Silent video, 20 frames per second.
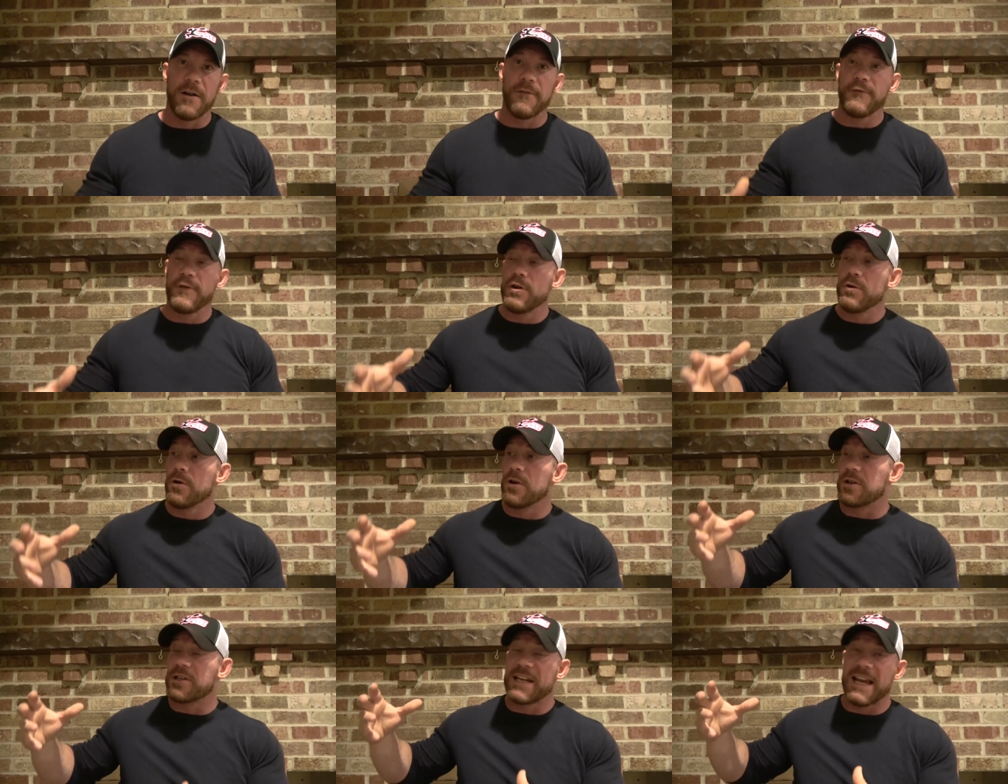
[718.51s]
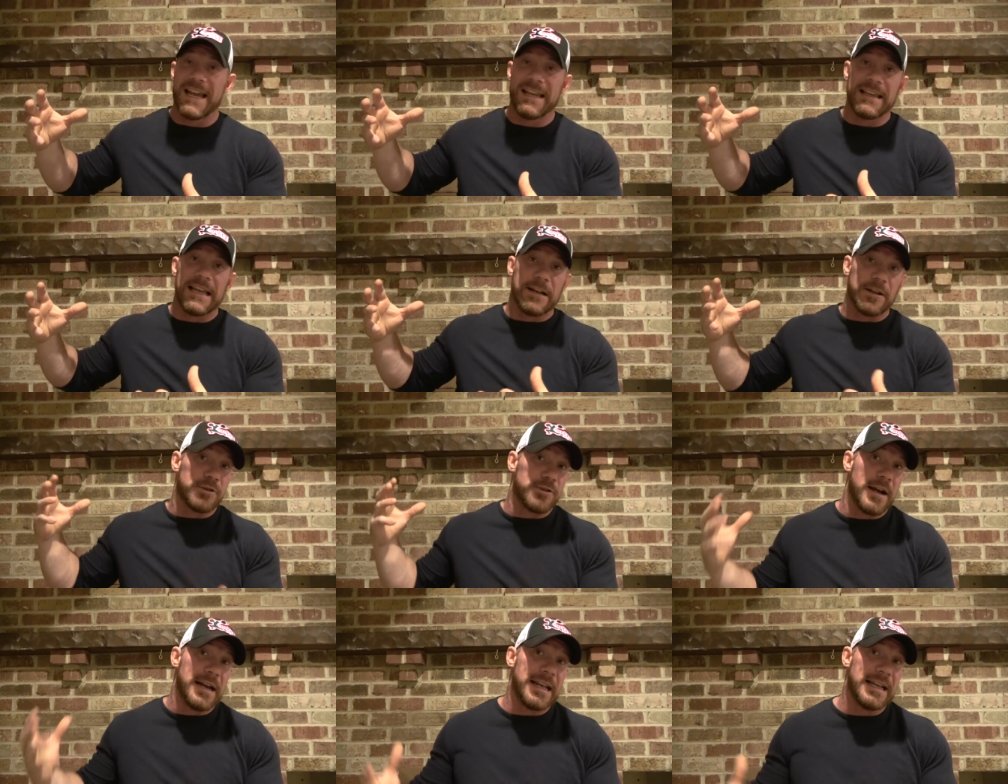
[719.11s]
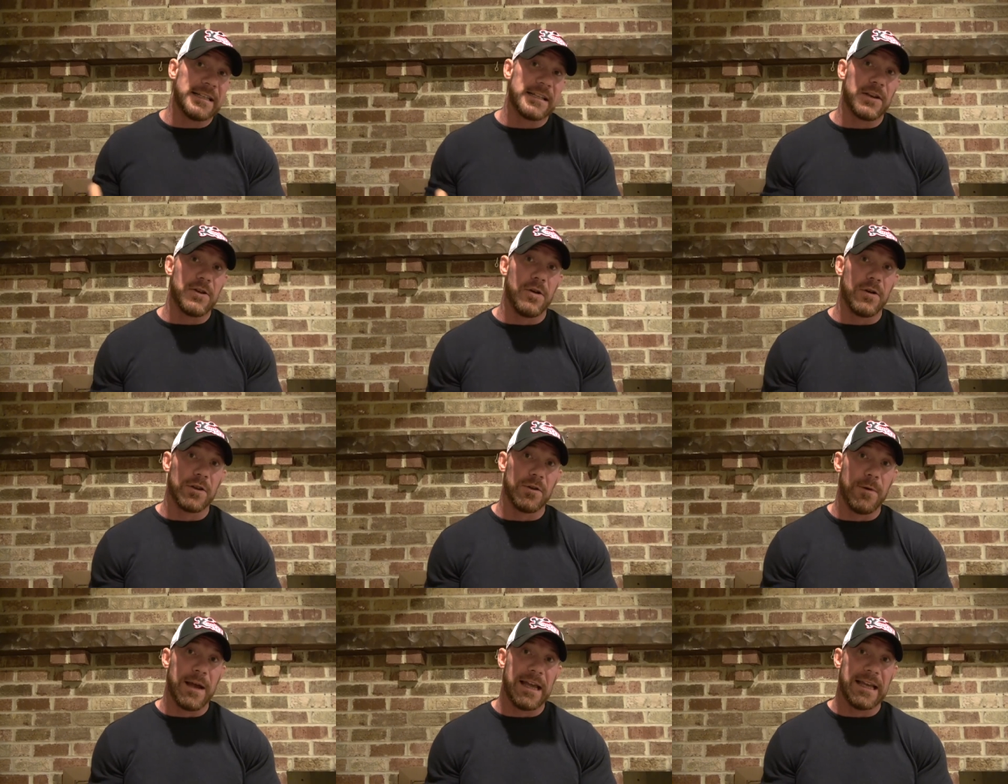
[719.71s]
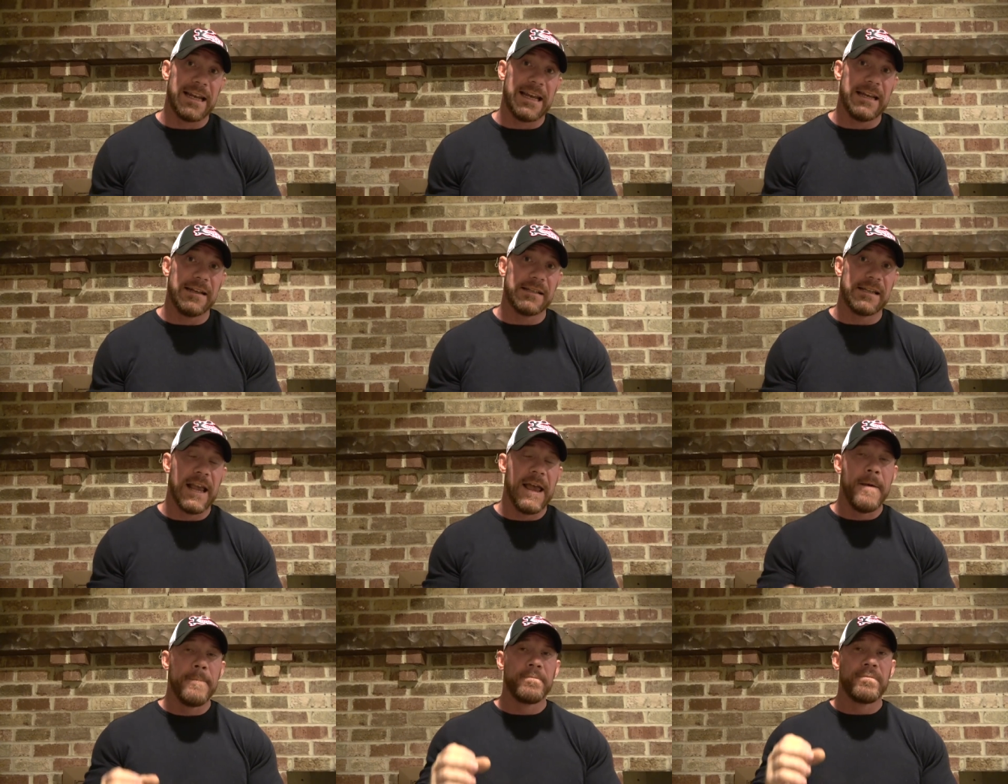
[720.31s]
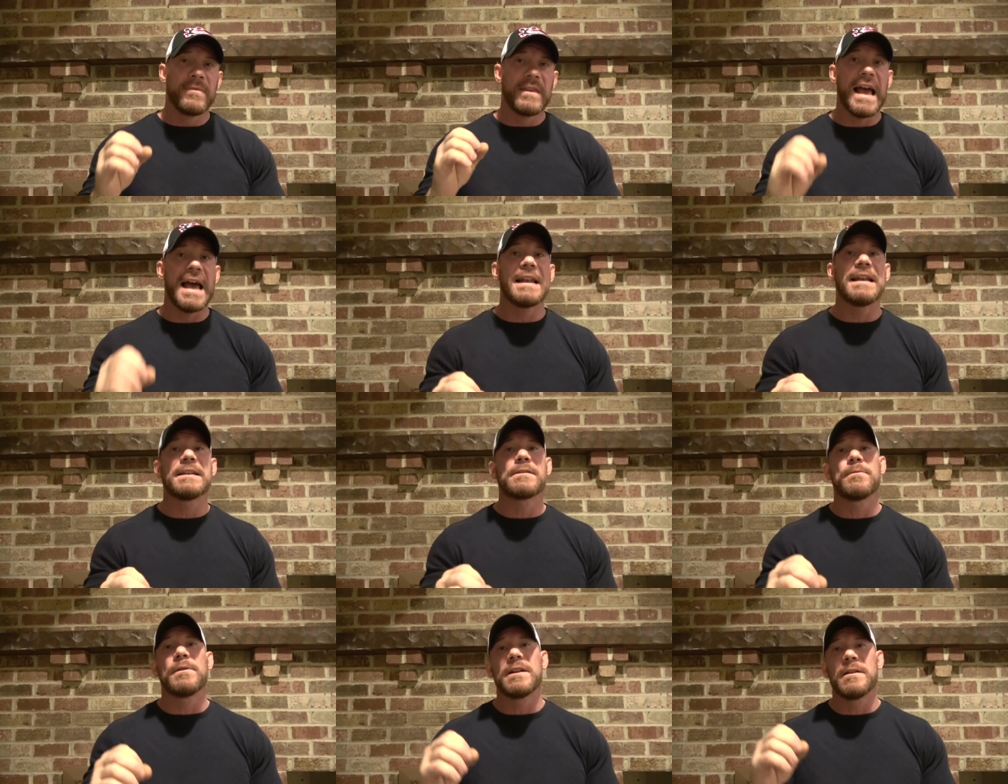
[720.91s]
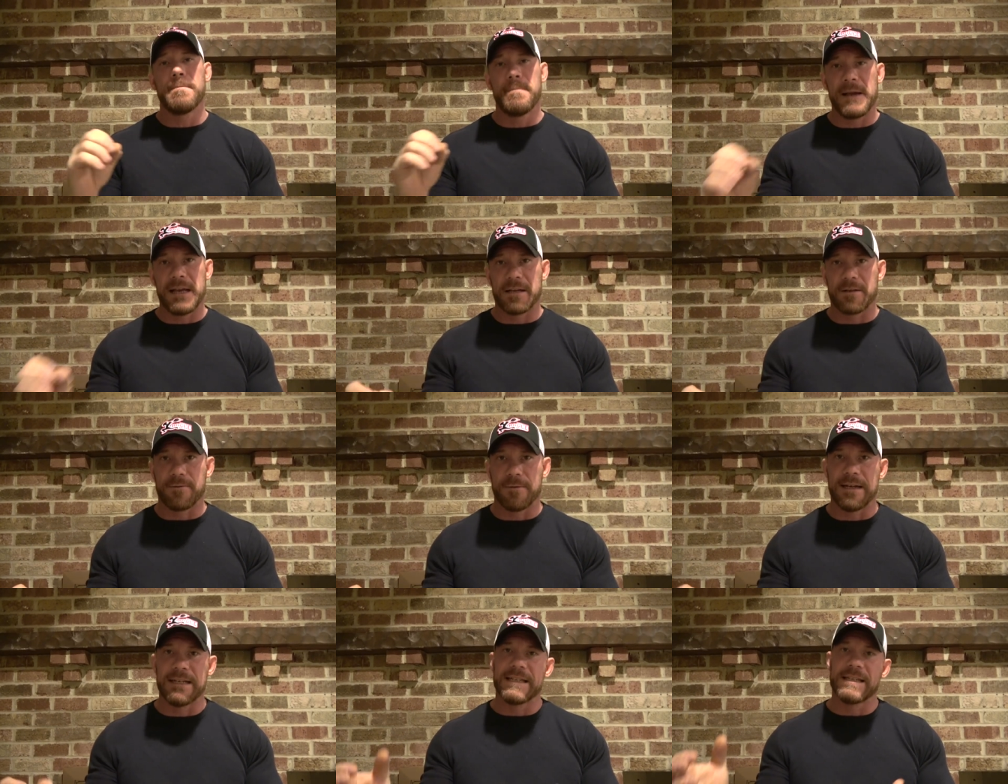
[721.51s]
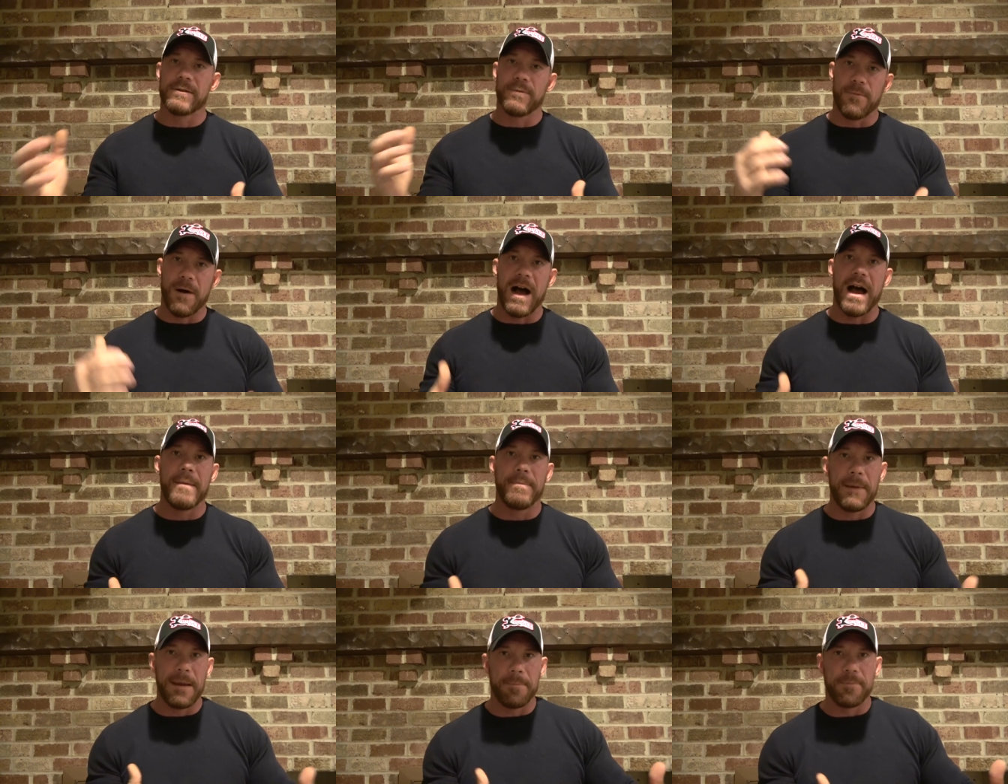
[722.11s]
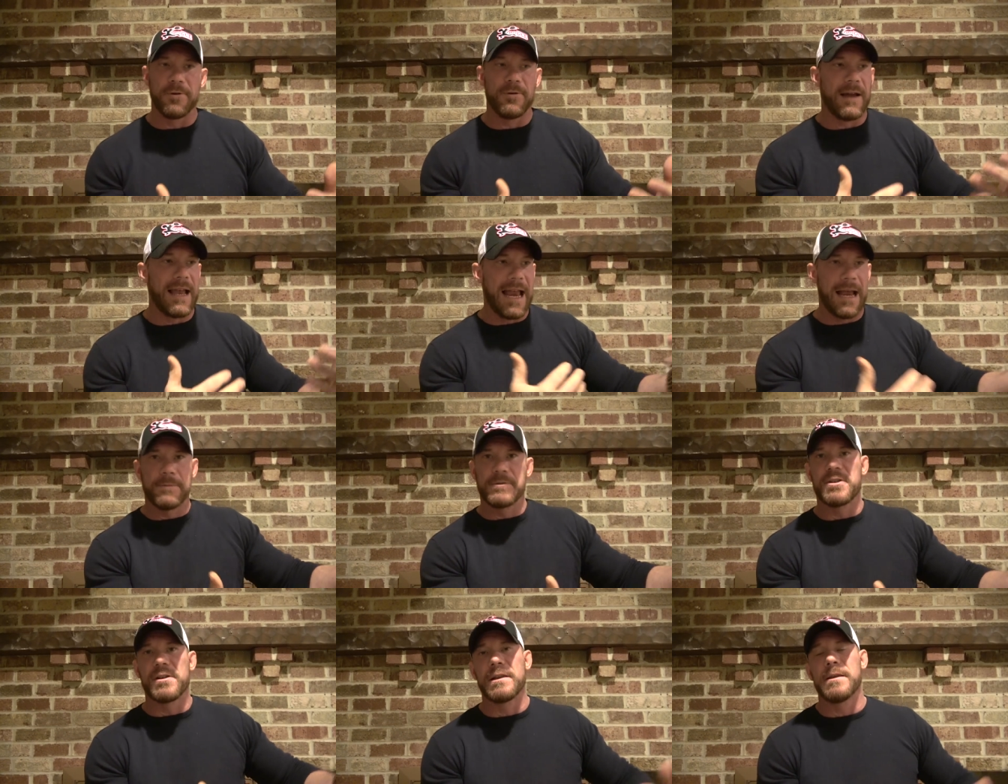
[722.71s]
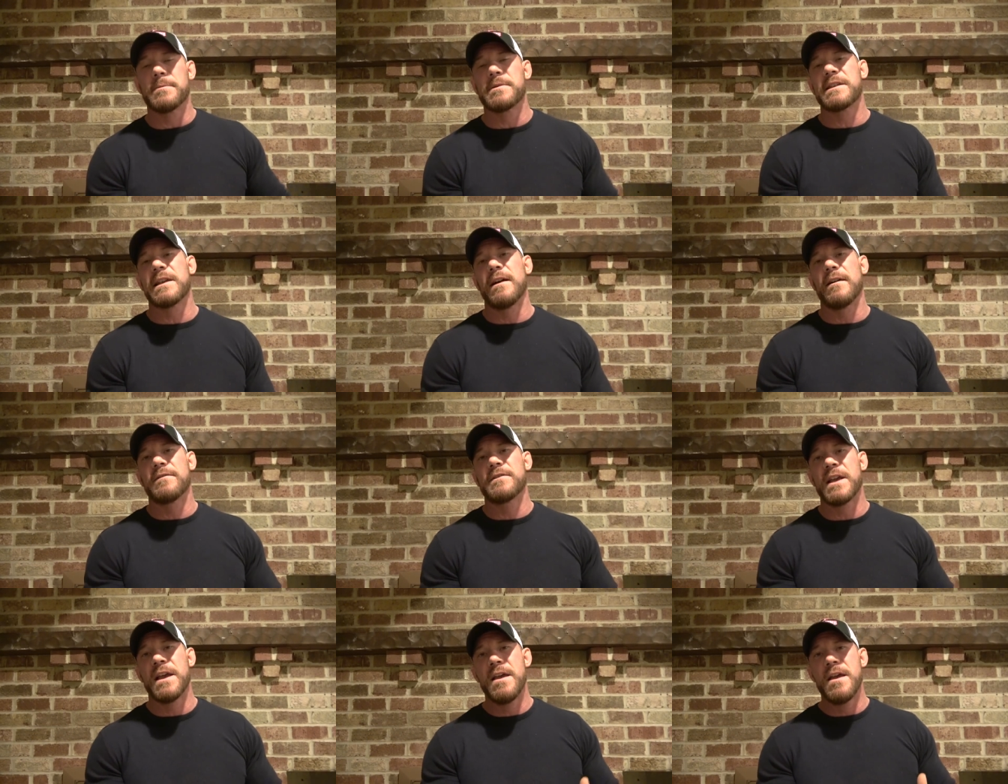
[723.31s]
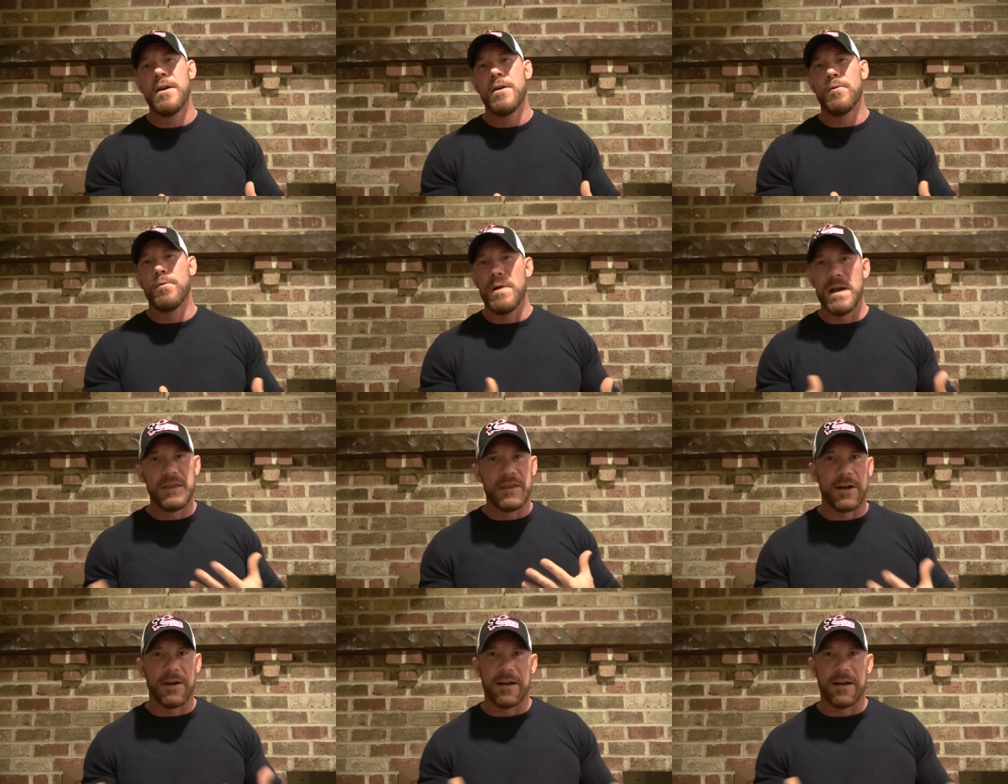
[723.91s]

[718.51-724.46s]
If you are saying that your training isn't going the way it is, that is one of the biggest reasons why people hamstring themselves when